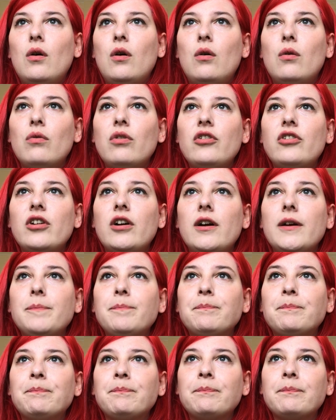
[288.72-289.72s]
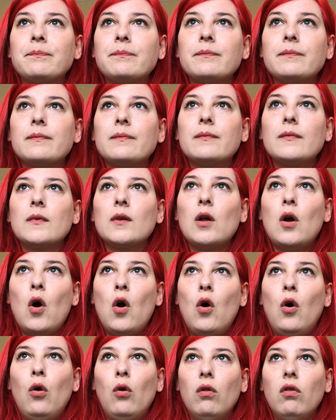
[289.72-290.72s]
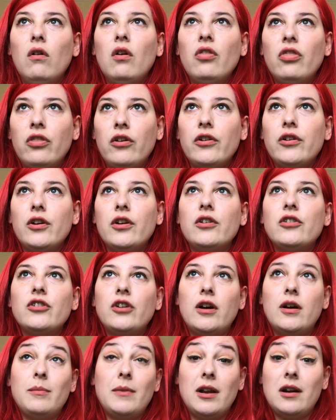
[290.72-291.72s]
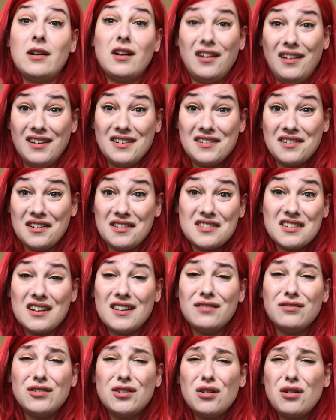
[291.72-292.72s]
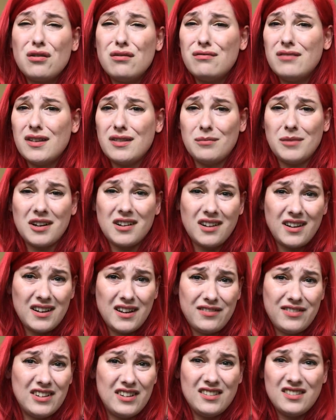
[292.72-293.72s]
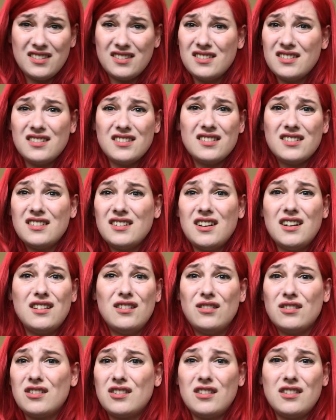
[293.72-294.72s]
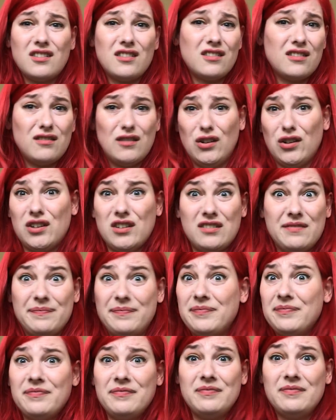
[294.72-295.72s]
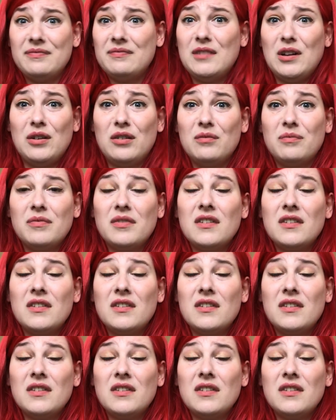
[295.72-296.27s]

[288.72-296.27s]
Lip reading: All the time. All the time. And I can't dance. I have no rhythm. I can't even look. No.